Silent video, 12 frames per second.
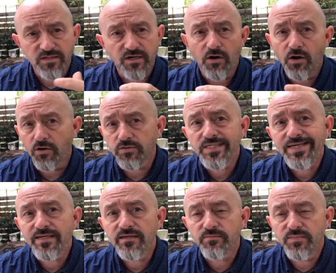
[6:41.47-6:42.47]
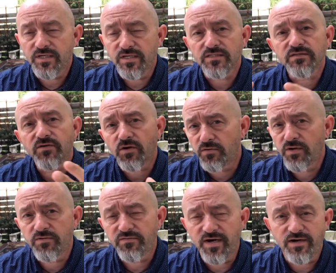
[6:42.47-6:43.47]
halting because of the
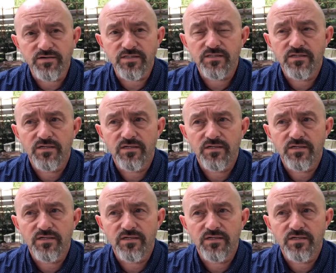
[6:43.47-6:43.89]
coronavirus.